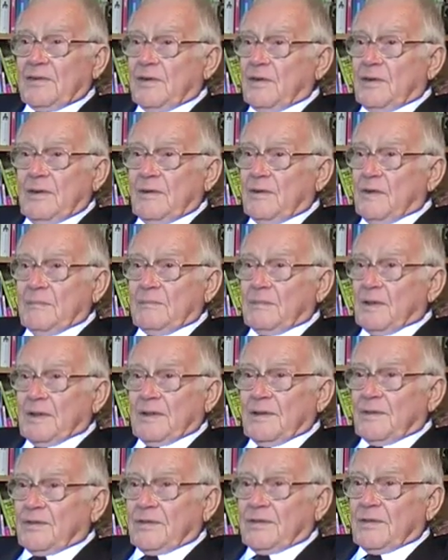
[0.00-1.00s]
to your unit
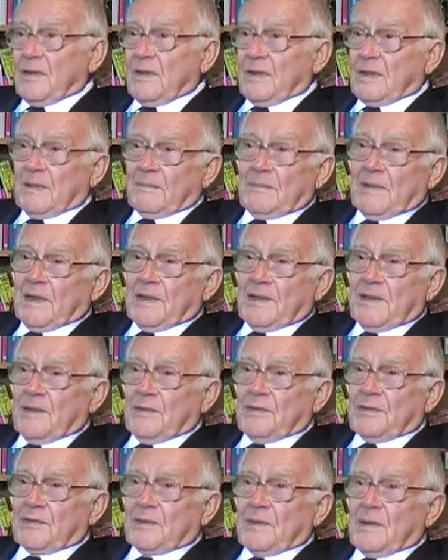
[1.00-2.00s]
because you're not going to be any
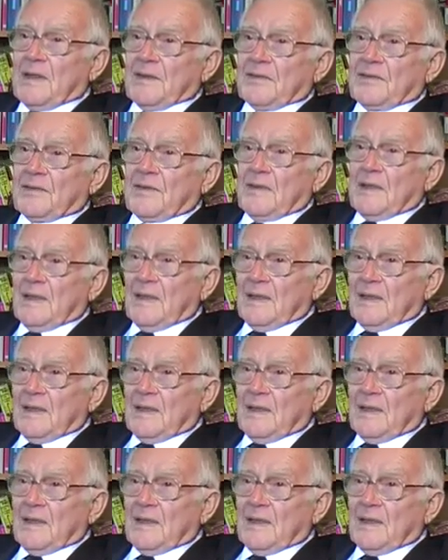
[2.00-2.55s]
use to us.